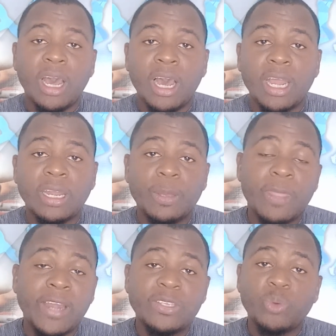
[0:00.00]
And
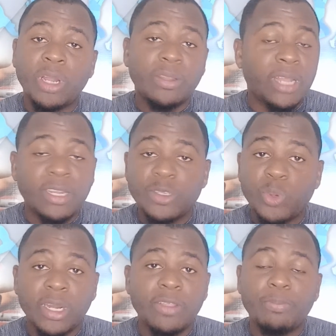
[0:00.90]
that is one
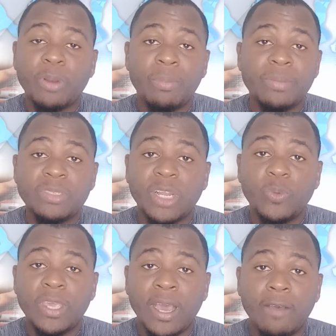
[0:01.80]
of the problems
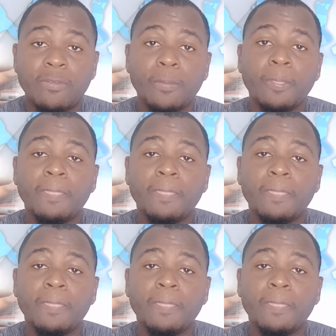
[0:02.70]
that we have.